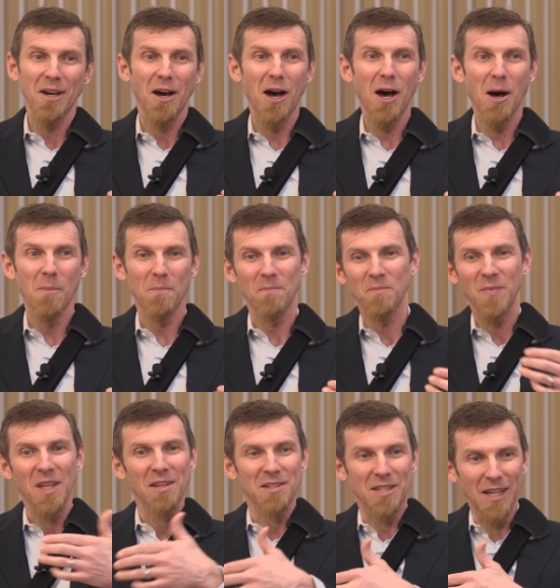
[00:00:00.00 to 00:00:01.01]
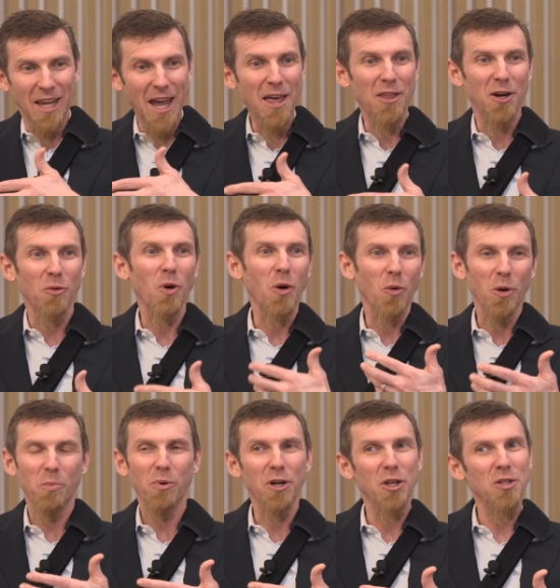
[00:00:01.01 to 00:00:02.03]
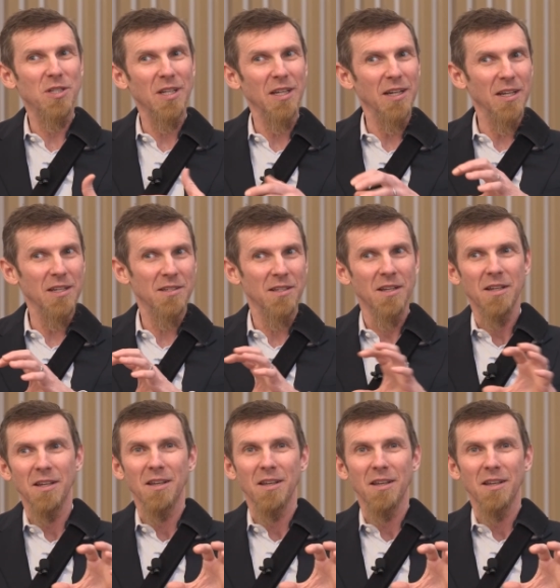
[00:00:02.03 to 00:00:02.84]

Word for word: Um, together, what we're producing is